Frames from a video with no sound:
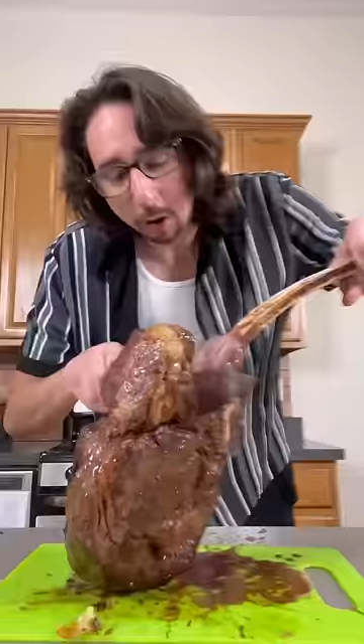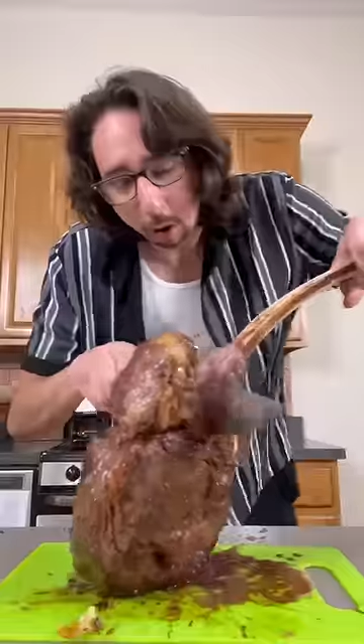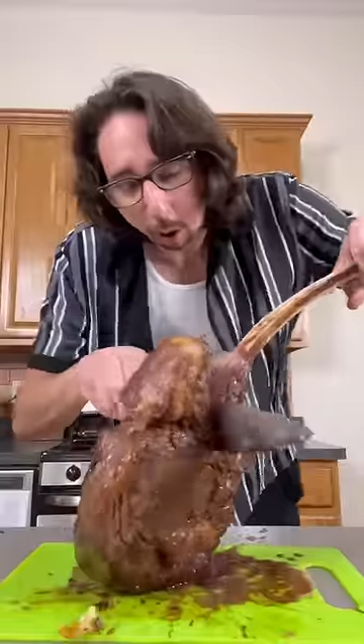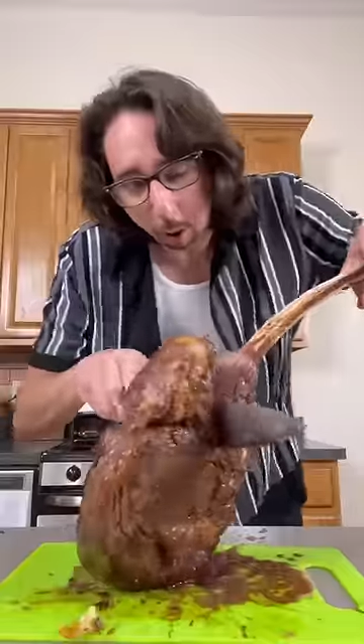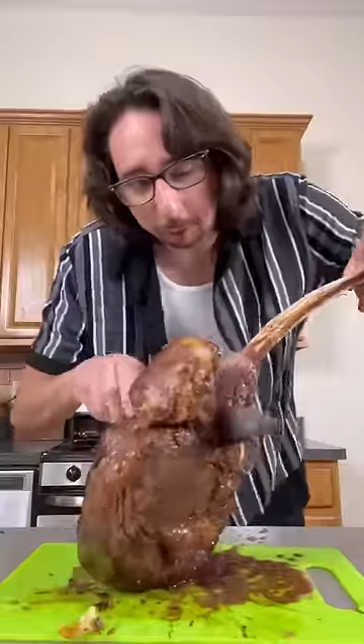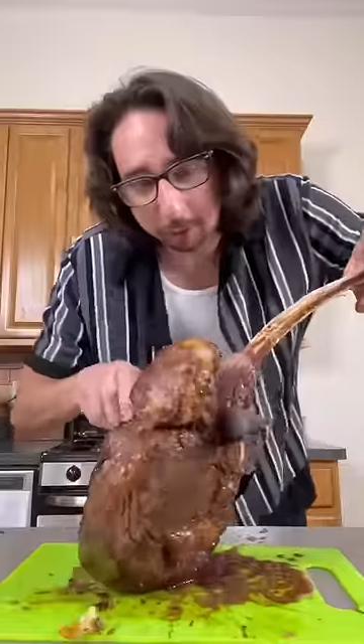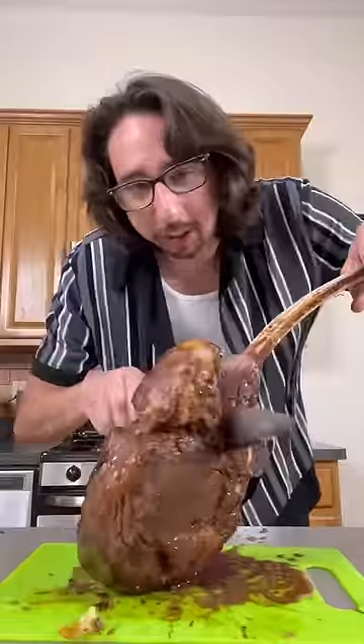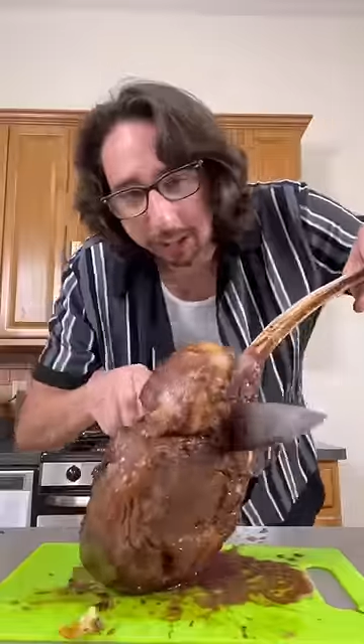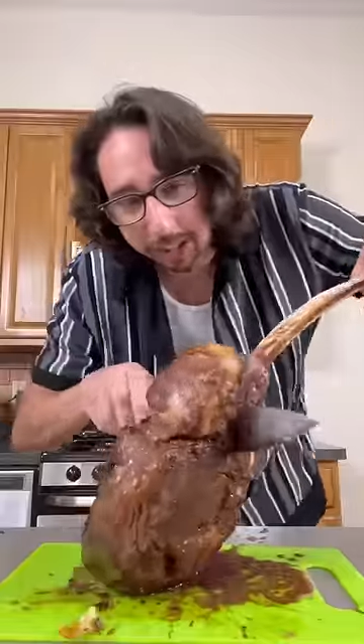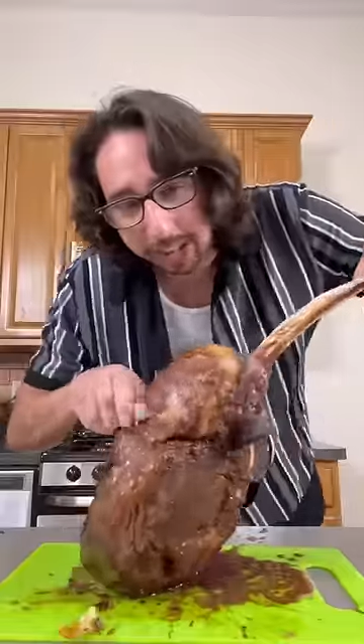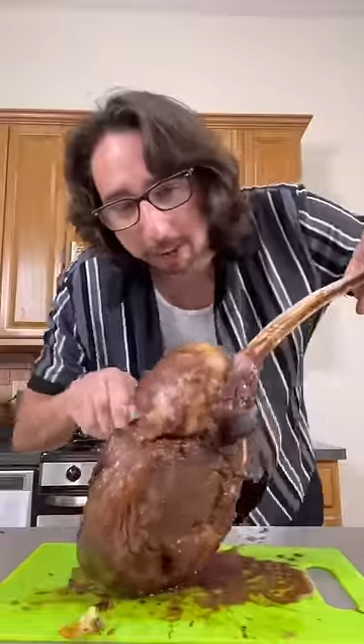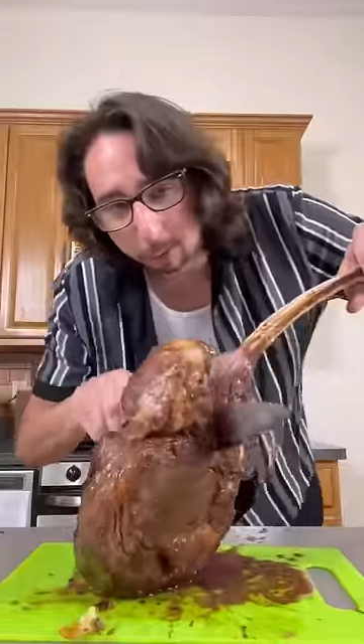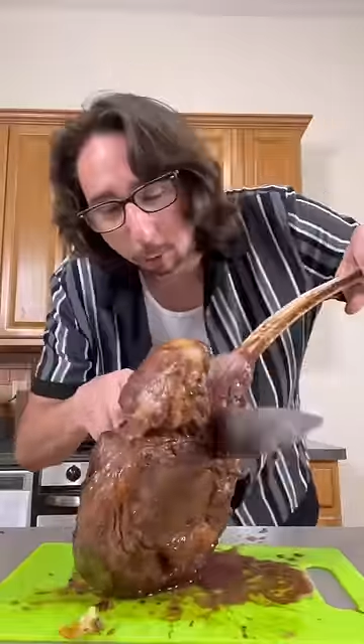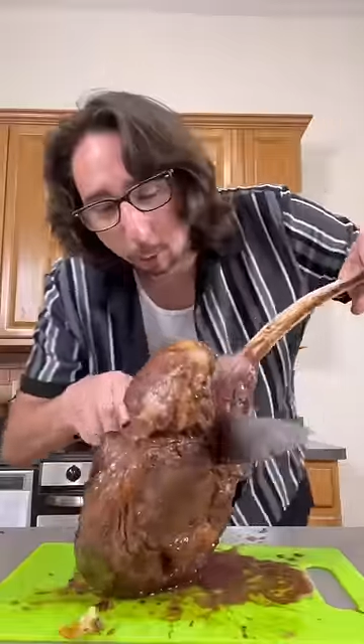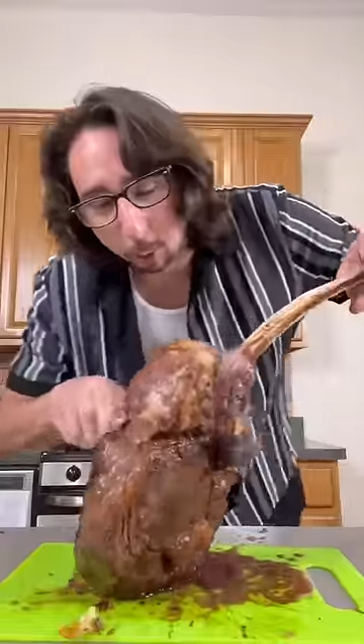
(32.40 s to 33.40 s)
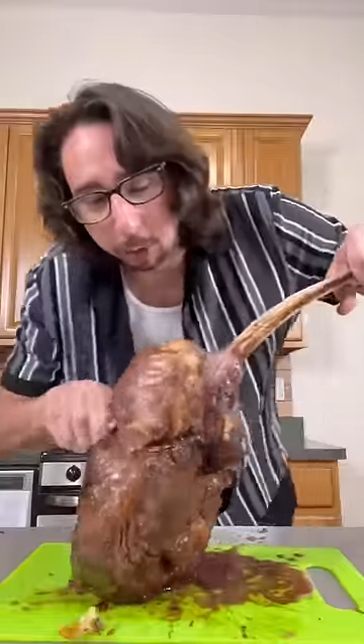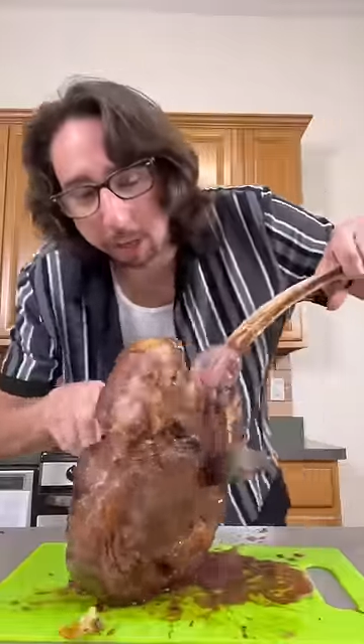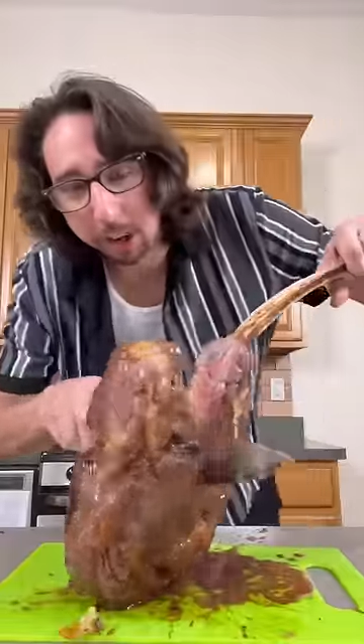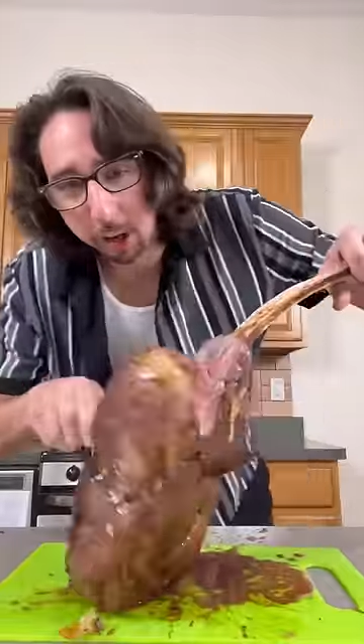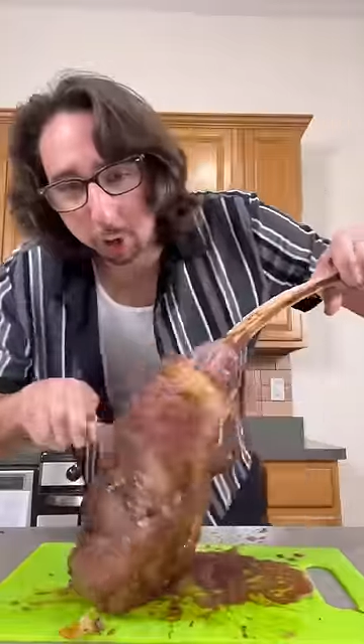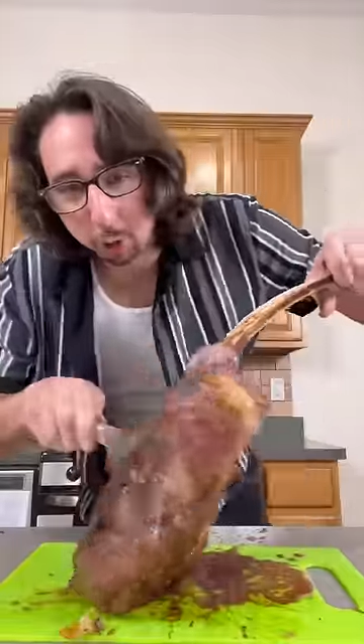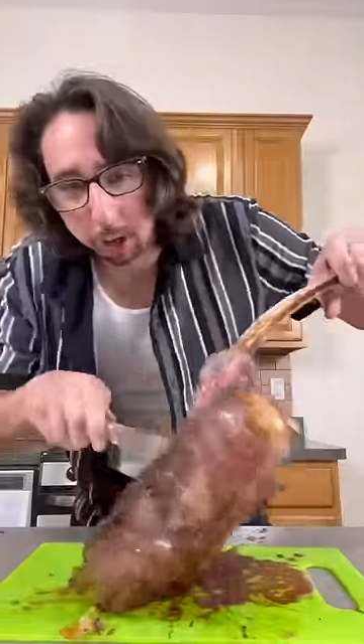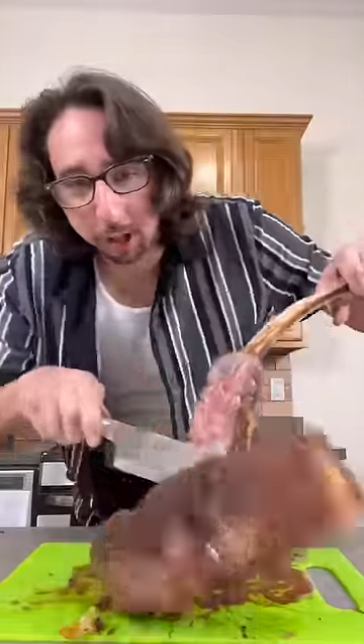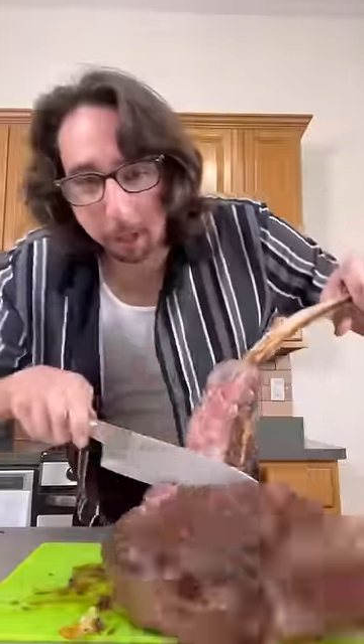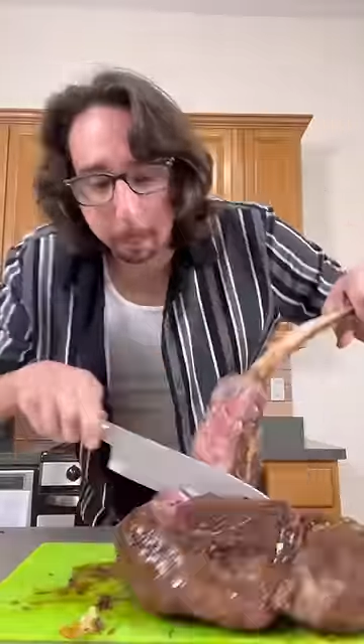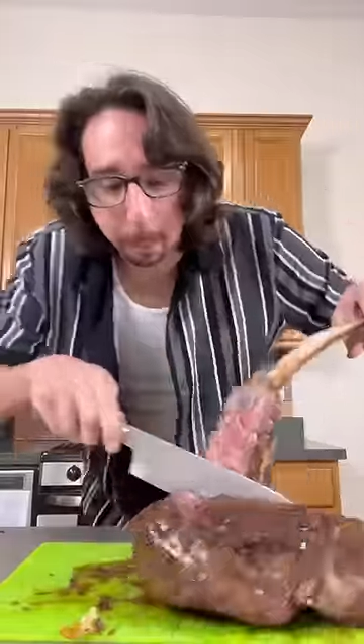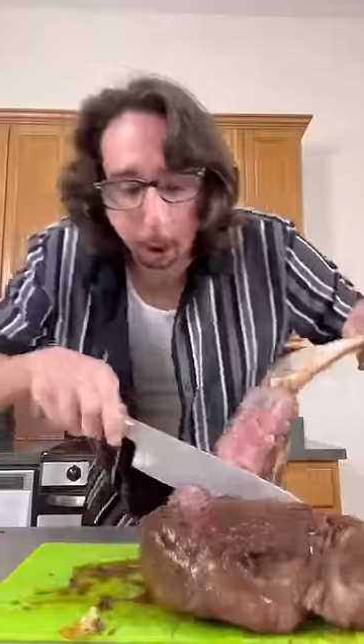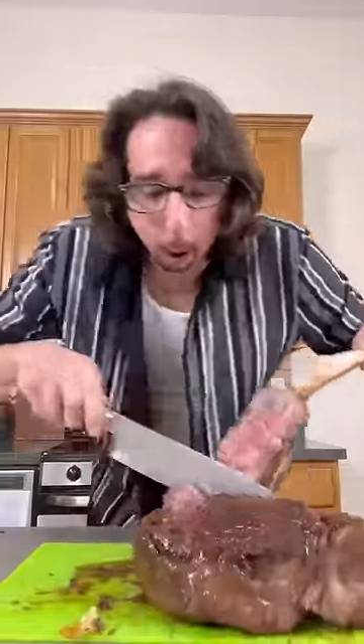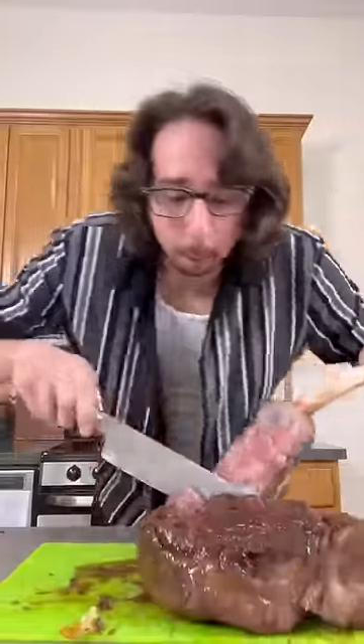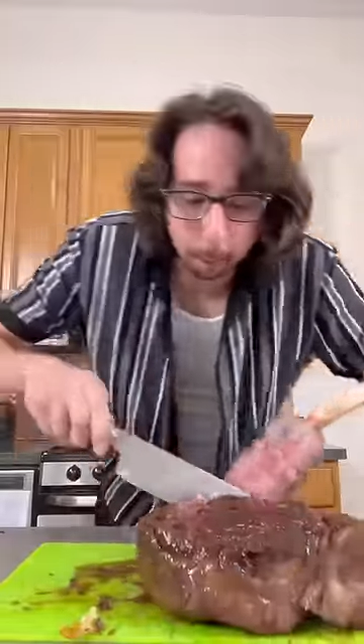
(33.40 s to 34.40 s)
Hopefully it ain't rawer than a trailer
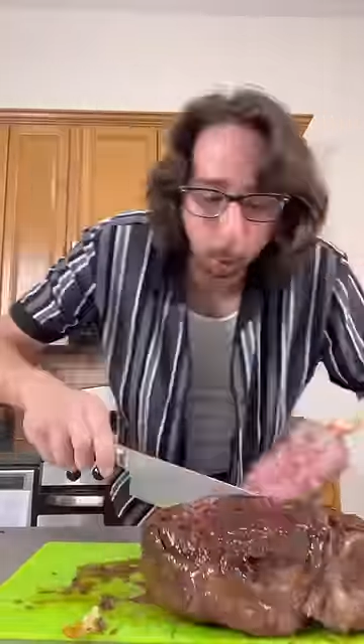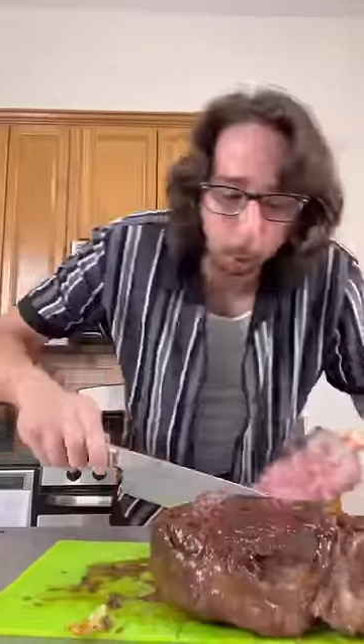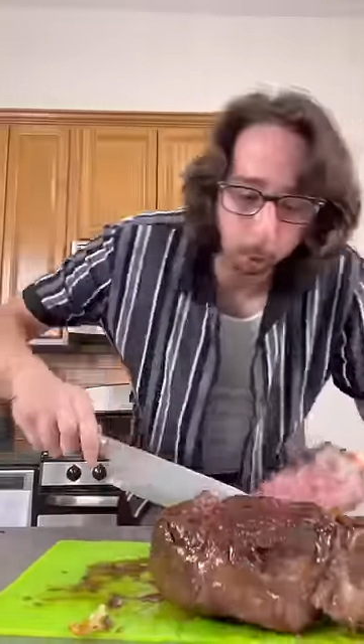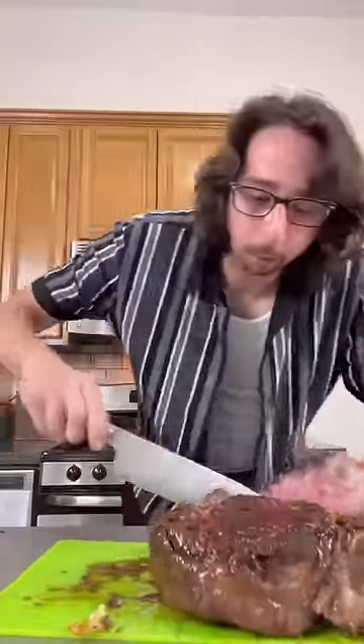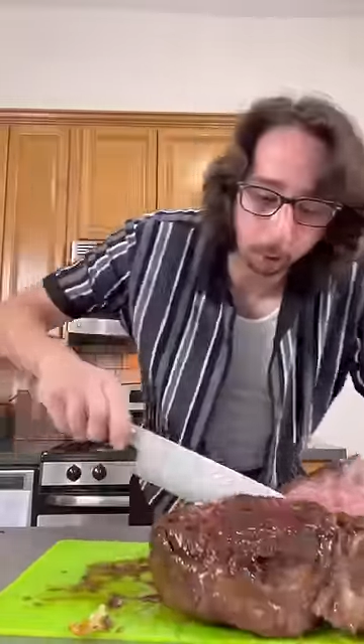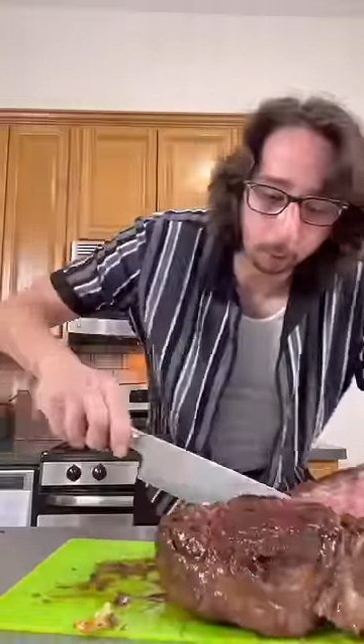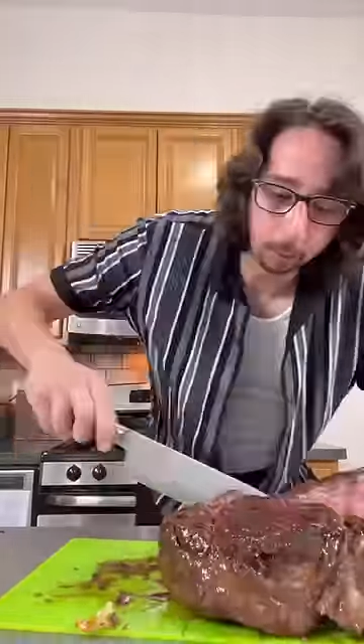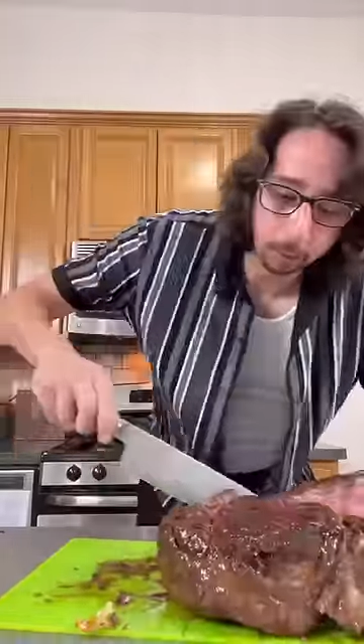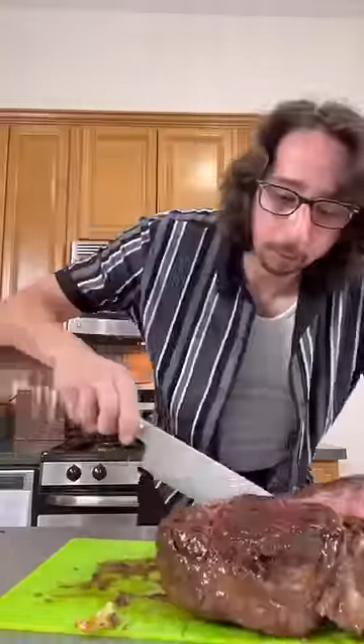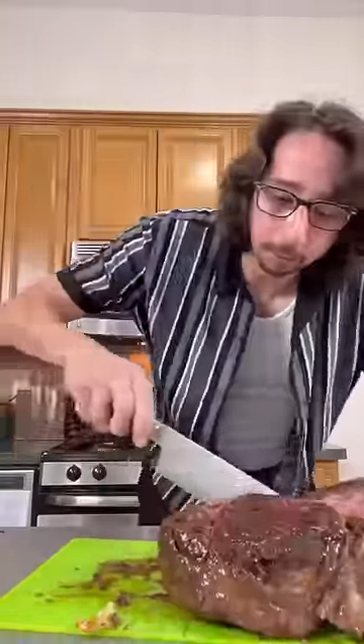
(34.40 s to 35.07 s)
park porno.